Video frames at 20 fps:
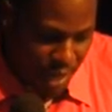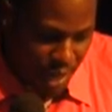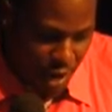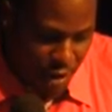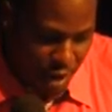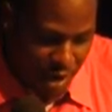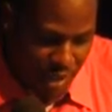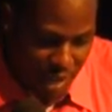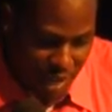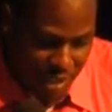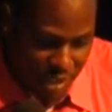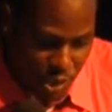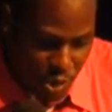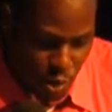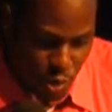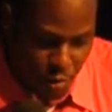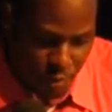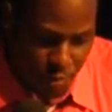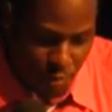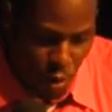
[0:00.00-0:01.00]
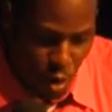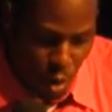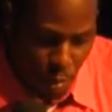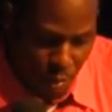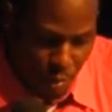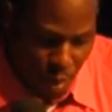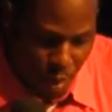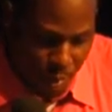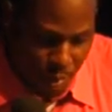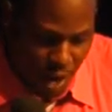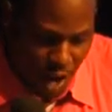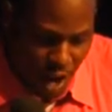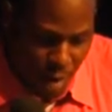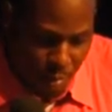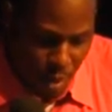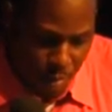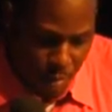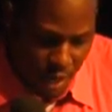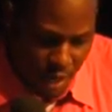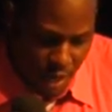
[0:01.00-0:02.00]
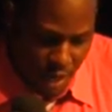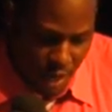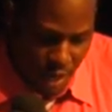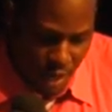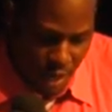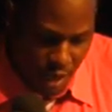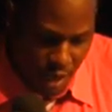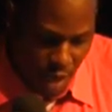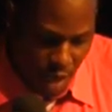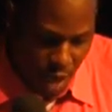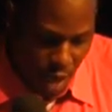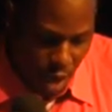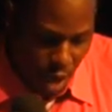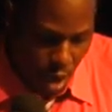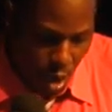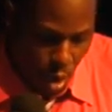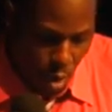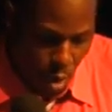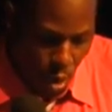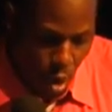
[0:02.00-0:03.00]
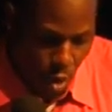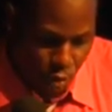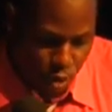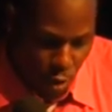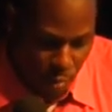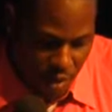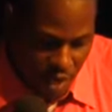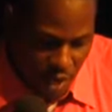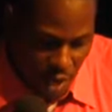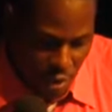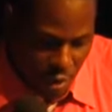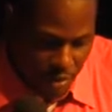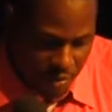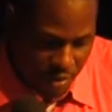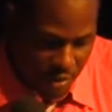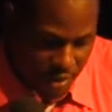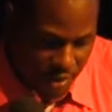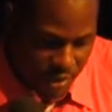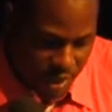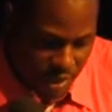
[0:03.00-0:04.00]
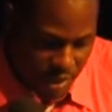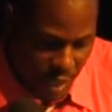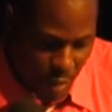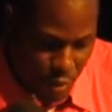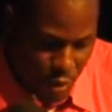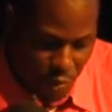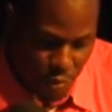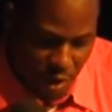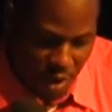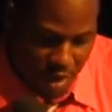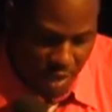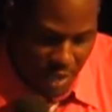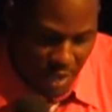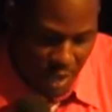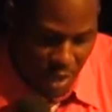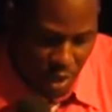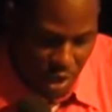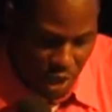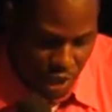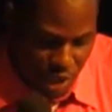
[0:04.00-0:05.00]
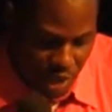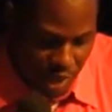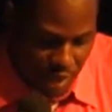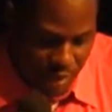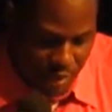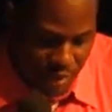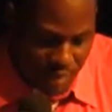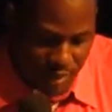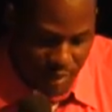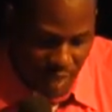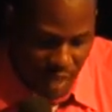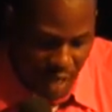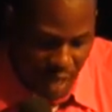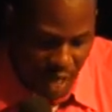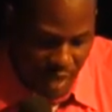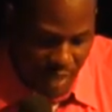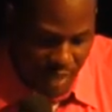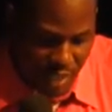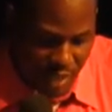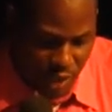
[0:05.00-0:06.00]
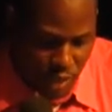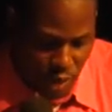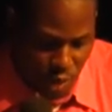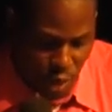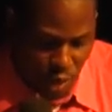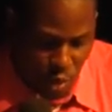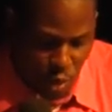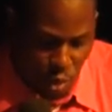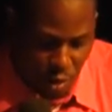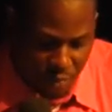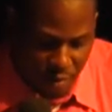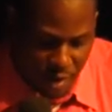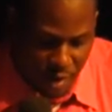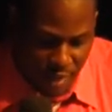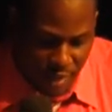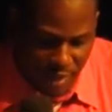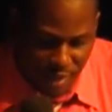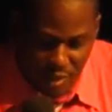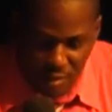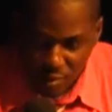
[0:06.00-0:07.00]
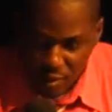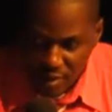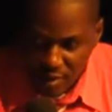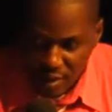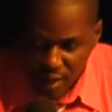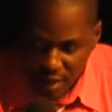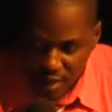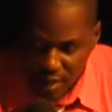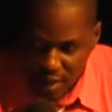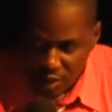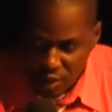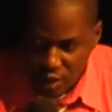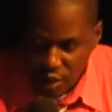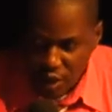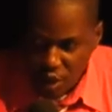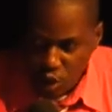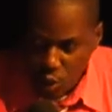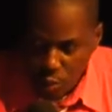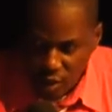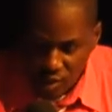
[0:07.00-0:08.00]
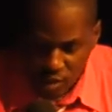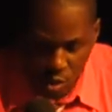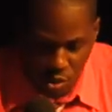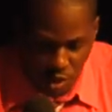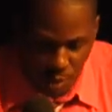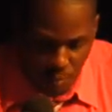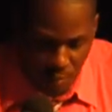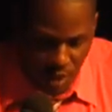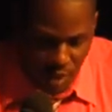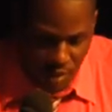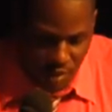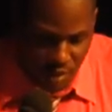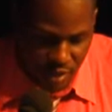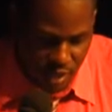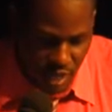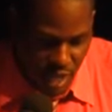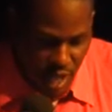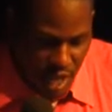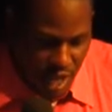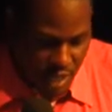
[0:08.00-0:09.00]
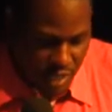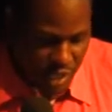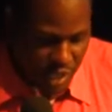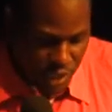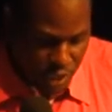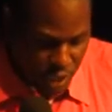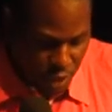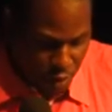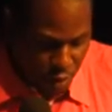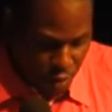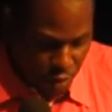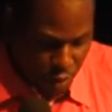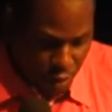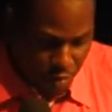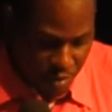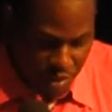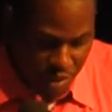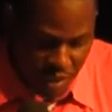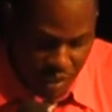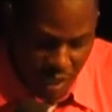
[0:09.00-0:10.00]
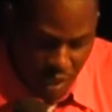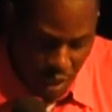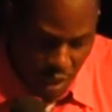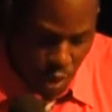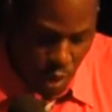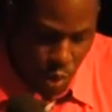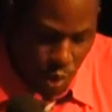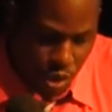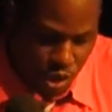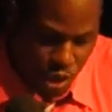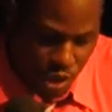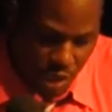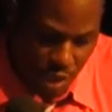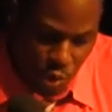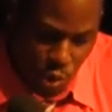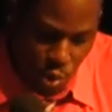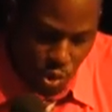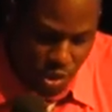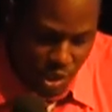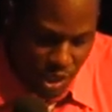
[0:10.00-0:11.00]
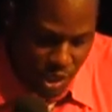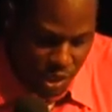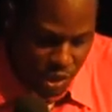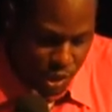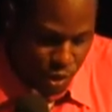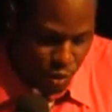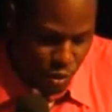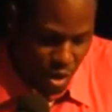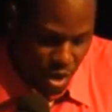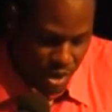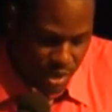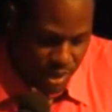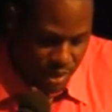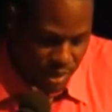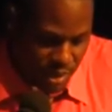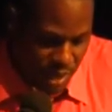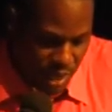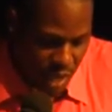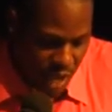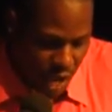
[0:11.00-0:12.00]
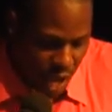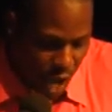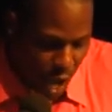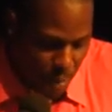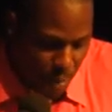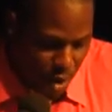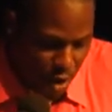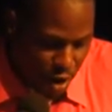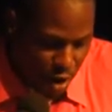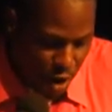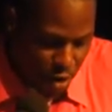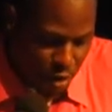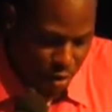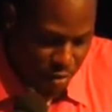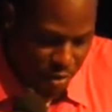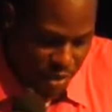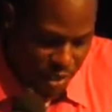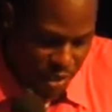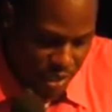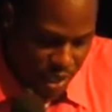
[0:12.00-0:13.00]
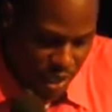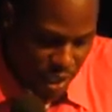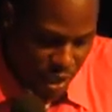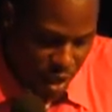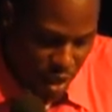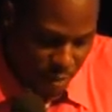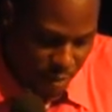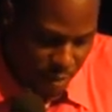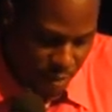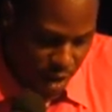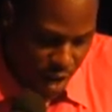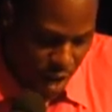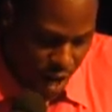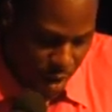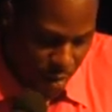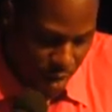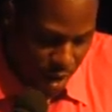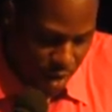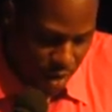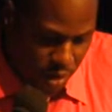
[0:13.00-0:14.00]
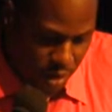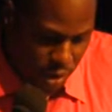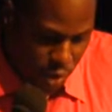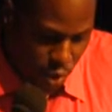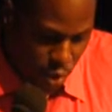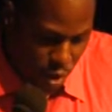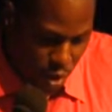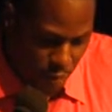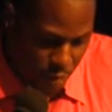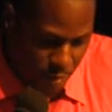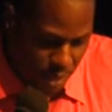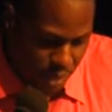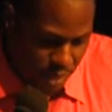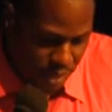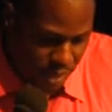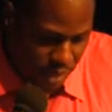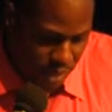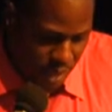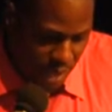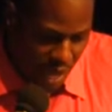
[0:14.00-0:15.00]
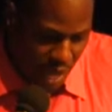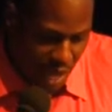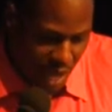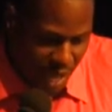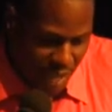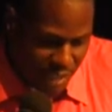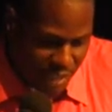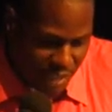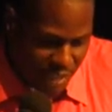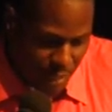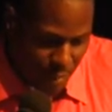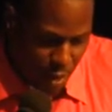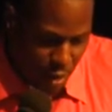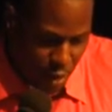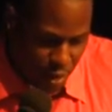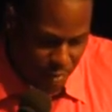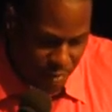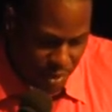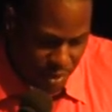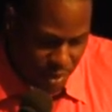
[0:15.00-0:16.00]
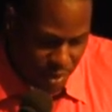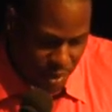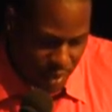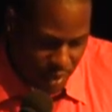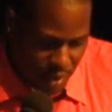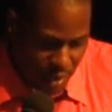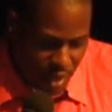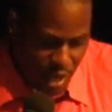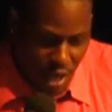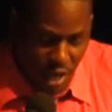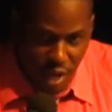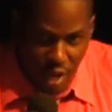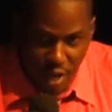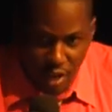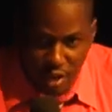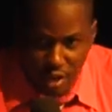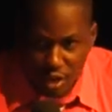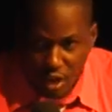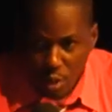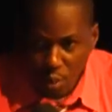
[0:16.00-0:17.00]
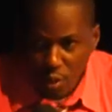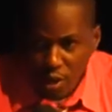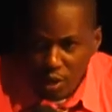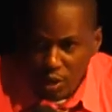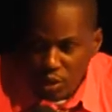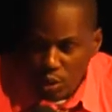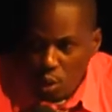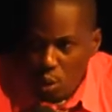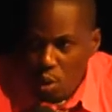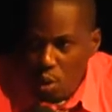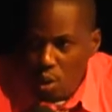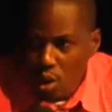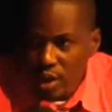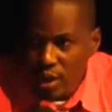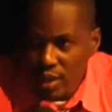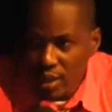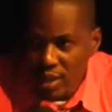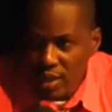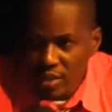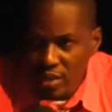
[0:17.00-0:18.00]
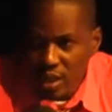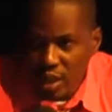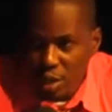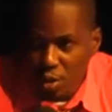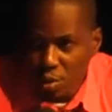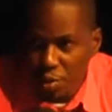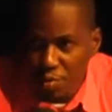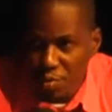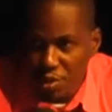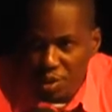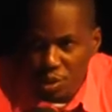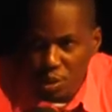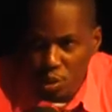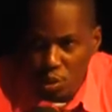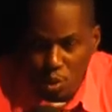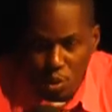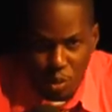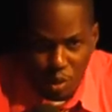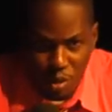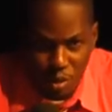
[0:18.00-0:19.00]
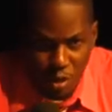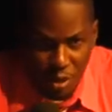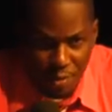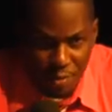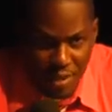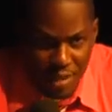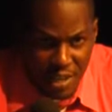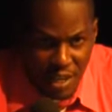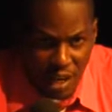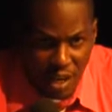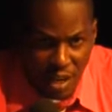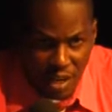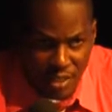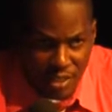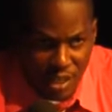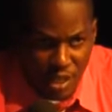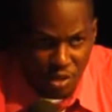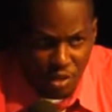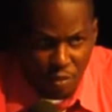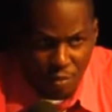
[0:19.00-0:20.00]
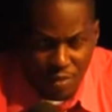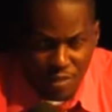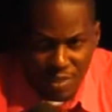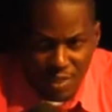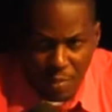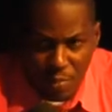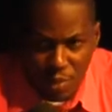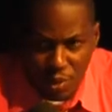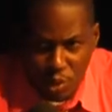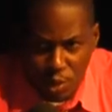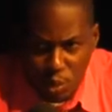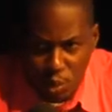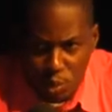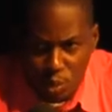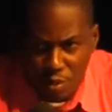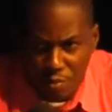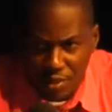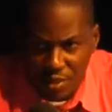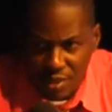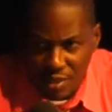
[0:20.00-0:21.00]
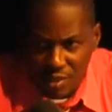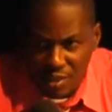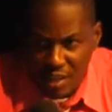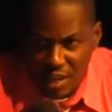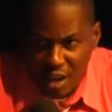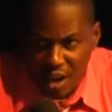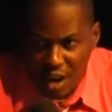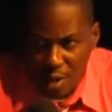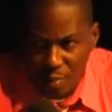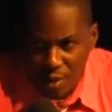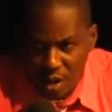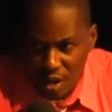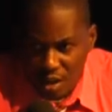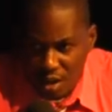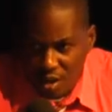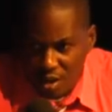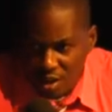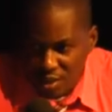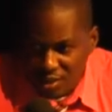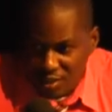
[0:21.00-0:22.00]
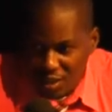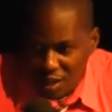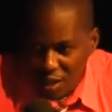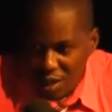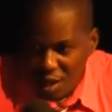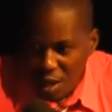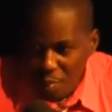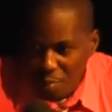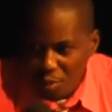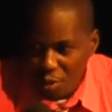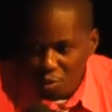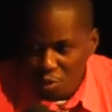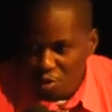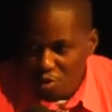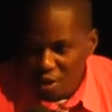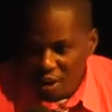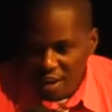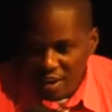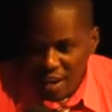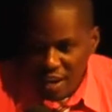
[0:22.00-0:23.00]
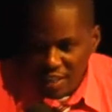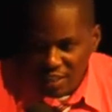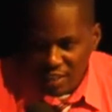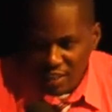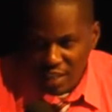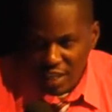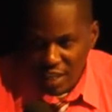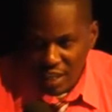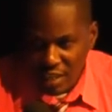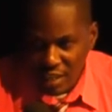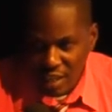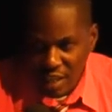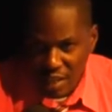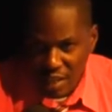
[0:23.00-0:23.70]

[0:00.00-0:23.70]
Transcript: recognizes only 4 Caribbean offshore medical universities as providing education that is equivalent in terms of standards to their US counterparts. These universities include St. George's, Ross, American University of Caribbean School of Medicine, and Saba University. In other words, all these other universities, so roughly in the cluster, there's roughly 72 universities in the Caribbean cluster, but only recognize the